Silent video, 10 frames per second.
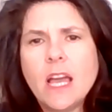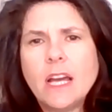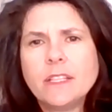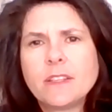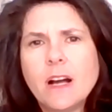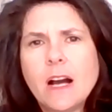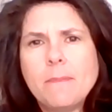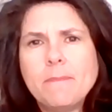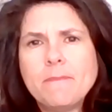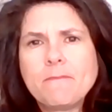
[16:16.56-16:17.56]
And
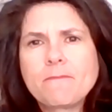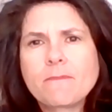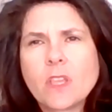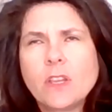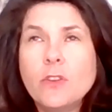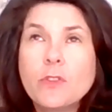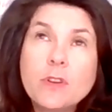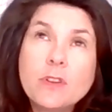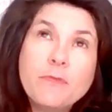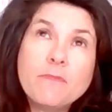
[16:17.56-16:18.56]

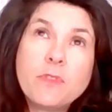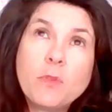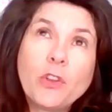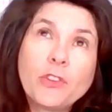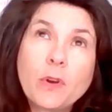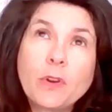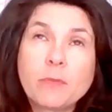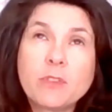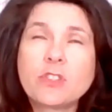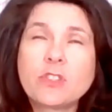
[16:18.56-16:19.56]
the Wells Fargo
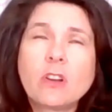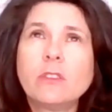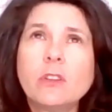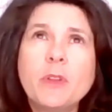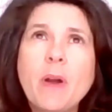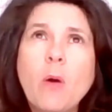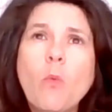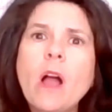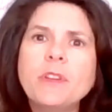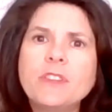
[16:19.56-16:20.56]
Center, let me just talk a little bit
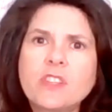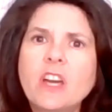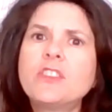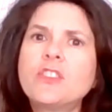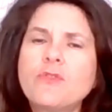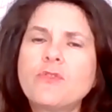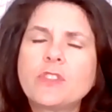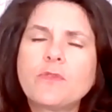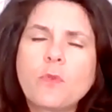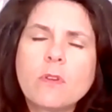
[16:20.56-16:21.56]
about why we decided to
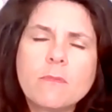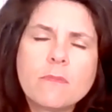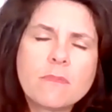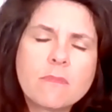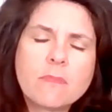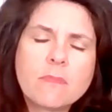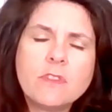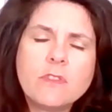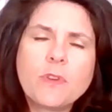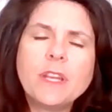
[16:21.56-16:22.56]
transform
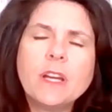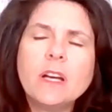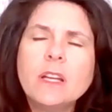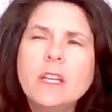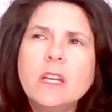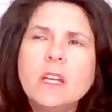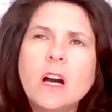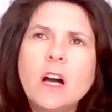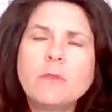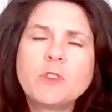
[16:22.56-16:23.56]
the arena.
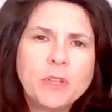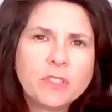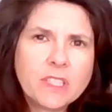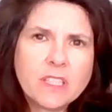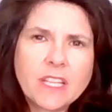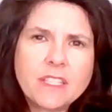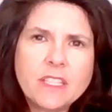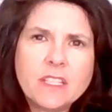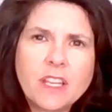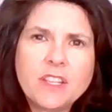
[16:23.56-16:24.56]
It was built in
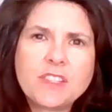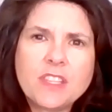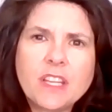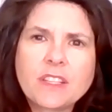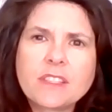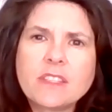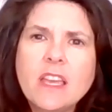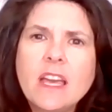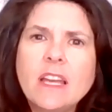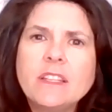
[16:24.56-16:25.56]
1996,
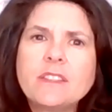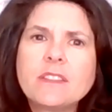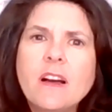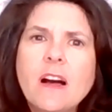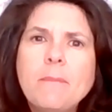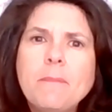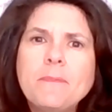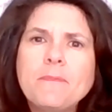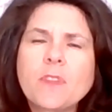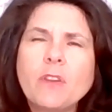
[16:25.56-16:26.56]
and
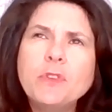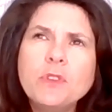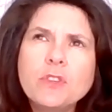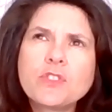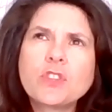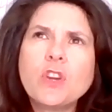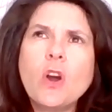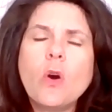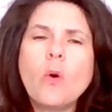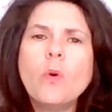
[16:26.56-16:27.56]
a few years
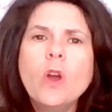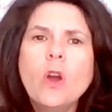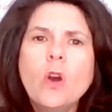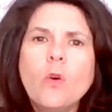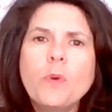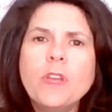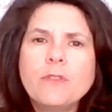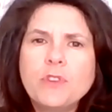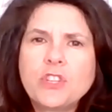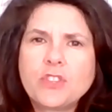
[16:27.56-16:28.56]
ago, we
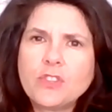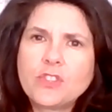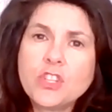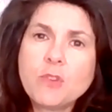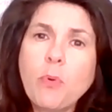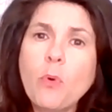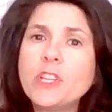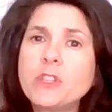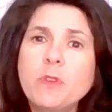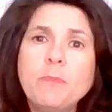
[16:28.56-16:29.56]
had reached the decision
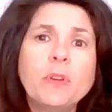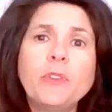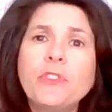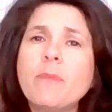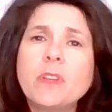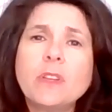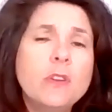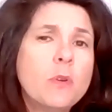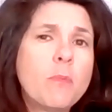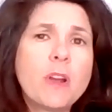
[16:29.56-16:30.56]
point: do we build something
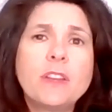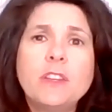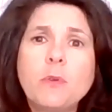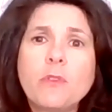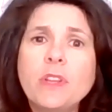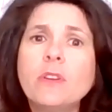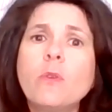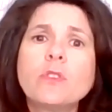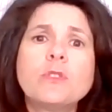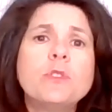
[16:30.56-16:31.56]
new, a brand new
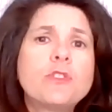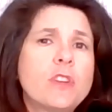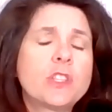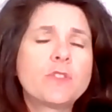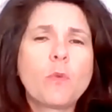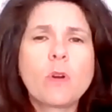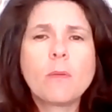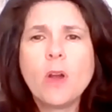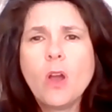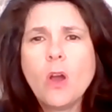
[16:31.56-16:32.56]
arena, or do we
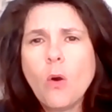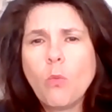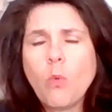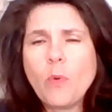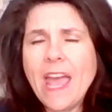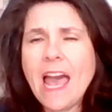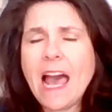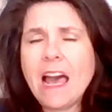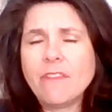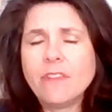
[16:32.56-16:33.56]
transform what we
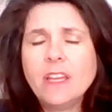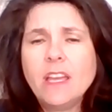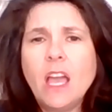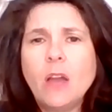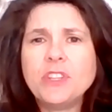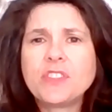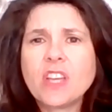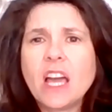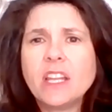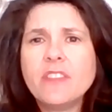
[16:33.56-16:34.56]
have? And we
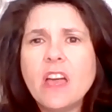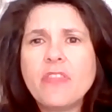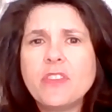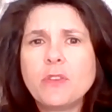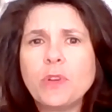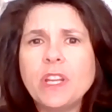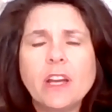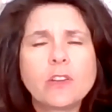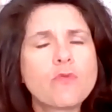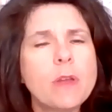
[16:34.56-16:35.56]
decided that the arena
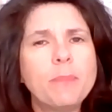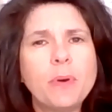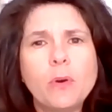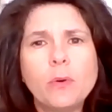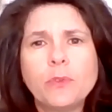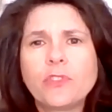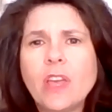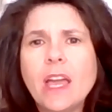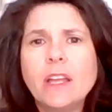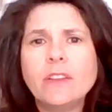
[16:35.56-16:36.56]
had great
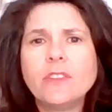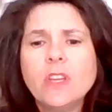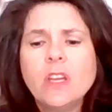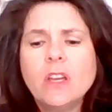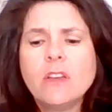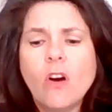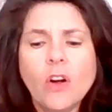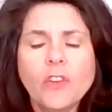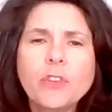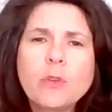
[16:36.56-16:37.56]
bones, and
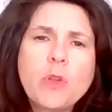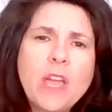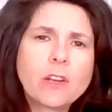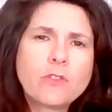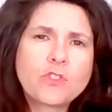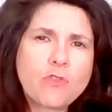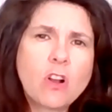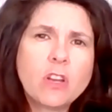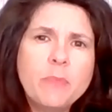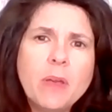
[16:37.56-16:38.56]
also that we had a
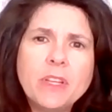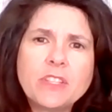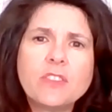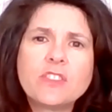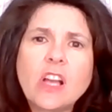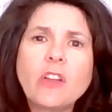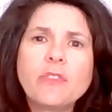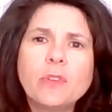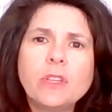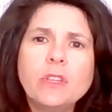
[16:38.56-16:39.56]
strong commitment to the
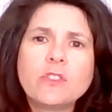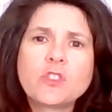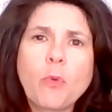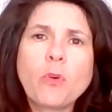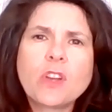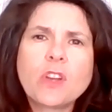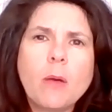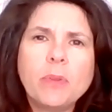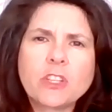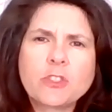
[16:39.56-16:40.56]
South Philly sports
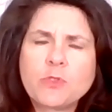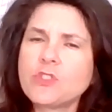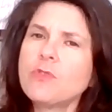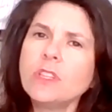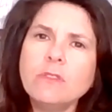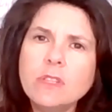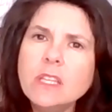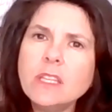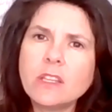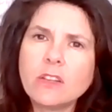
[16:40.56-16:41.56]
complex, which is really
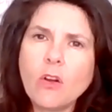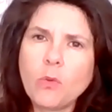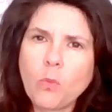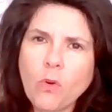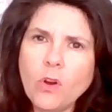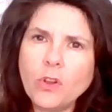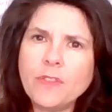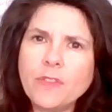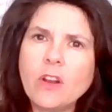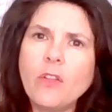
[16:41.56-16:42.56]
unique in all the
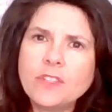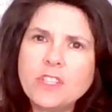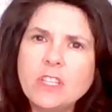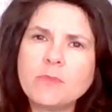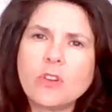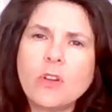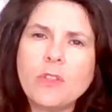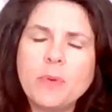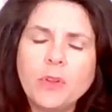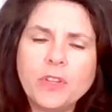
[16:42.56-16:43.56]
world, and that all the teams and all
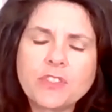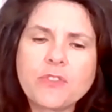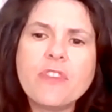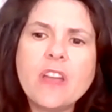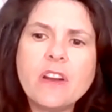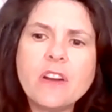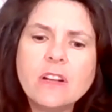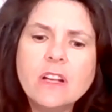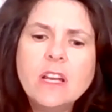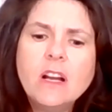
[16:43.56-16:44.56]
the buildings are
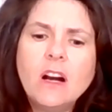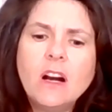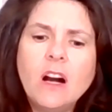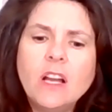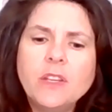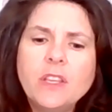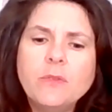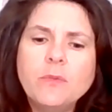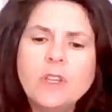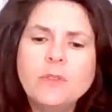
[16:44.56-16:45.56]
there
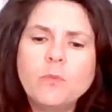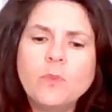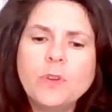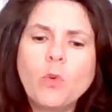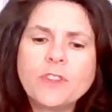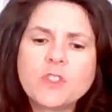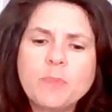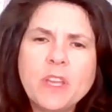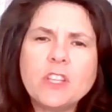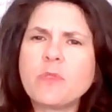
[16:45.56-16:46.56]
in one
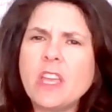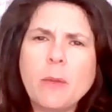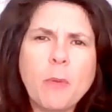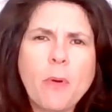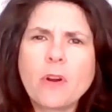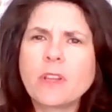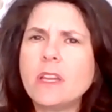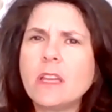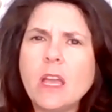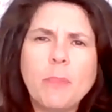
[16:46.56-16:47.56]
space with ample
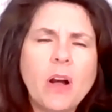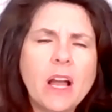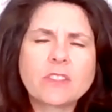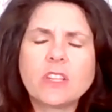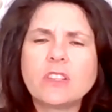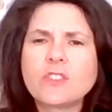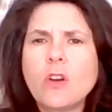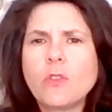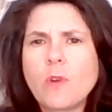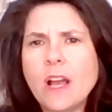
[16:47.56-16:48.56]
parking, ample access,
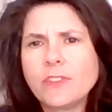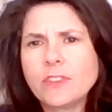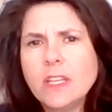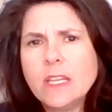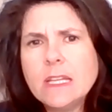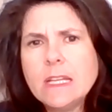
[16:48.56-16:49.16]
all the rest.